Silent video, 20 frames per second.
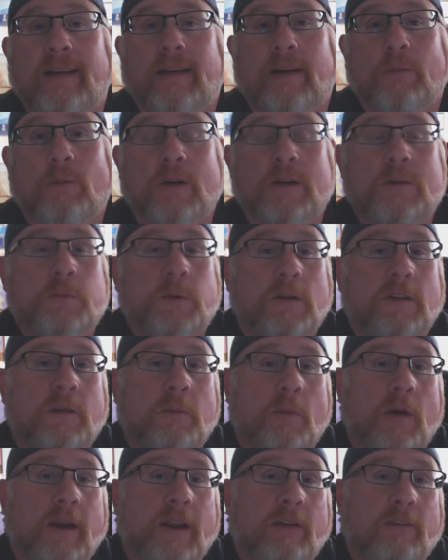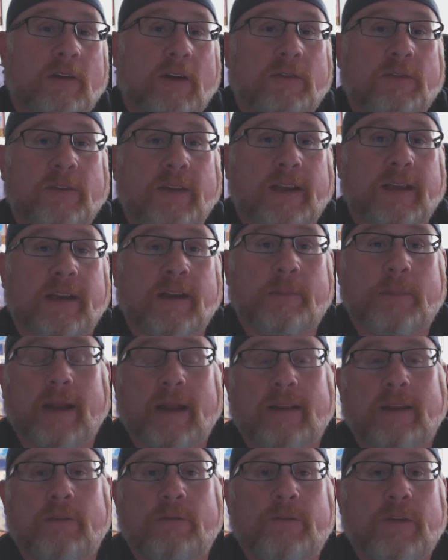which put the market roughly at
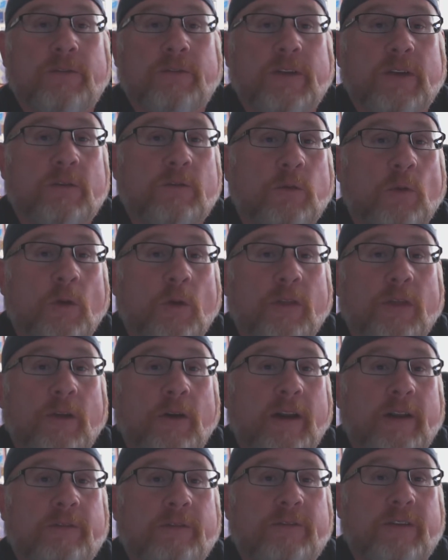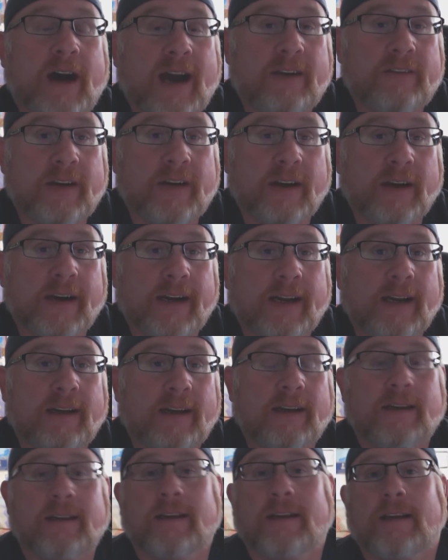about the 54.35 area,
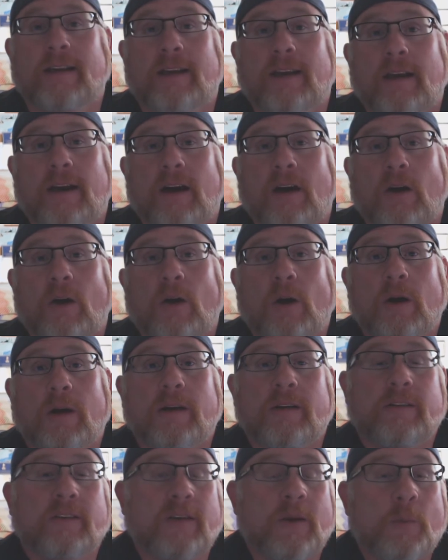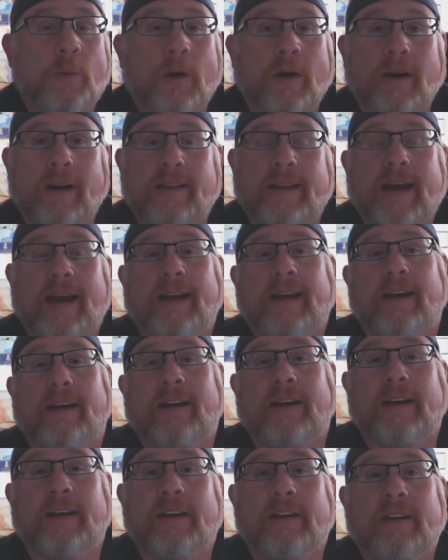or somewhere in that
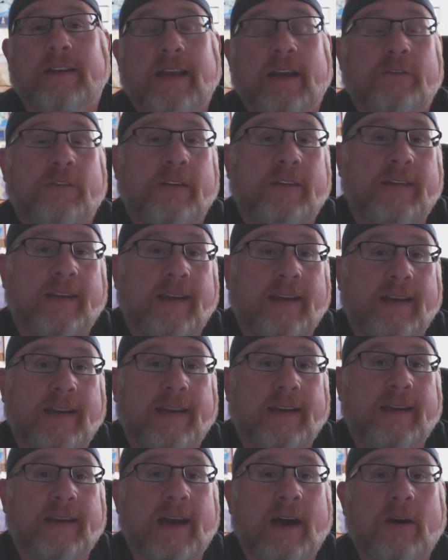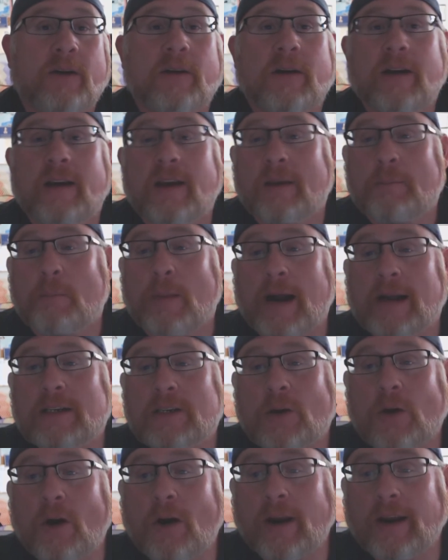area, in that vicinity. Now, my
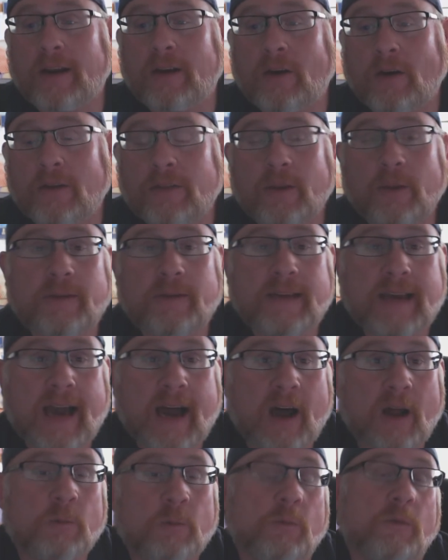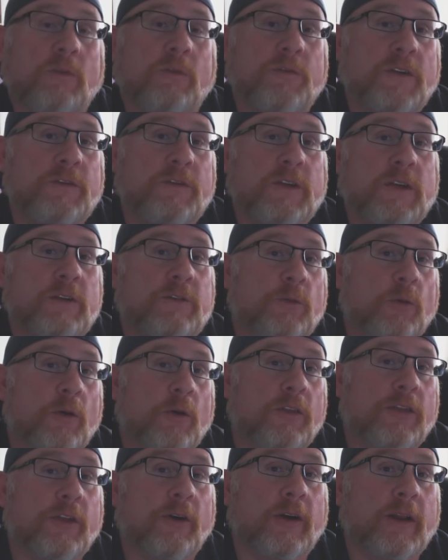target on the down was
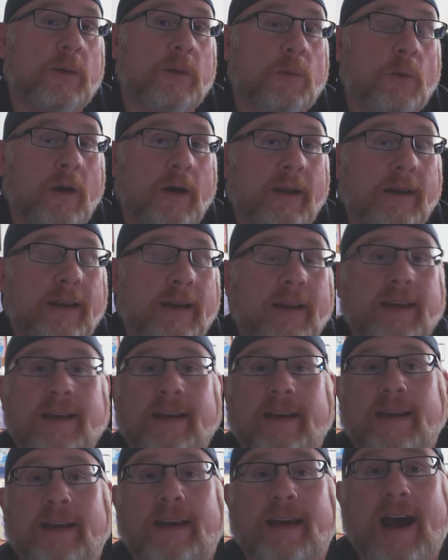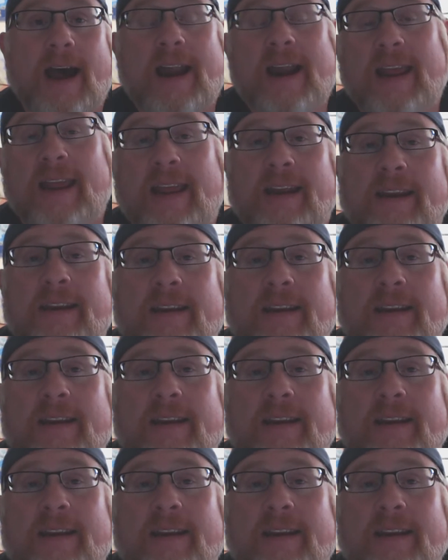54.31, and I ended